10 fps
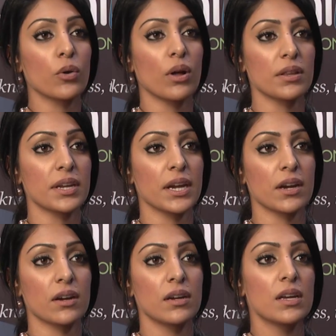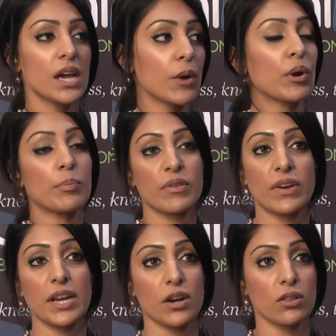quality hair and want to
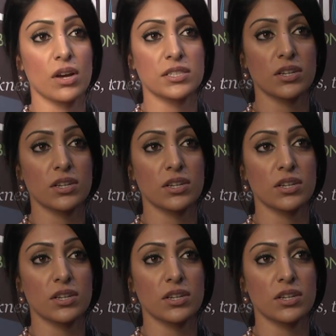prevent hair loss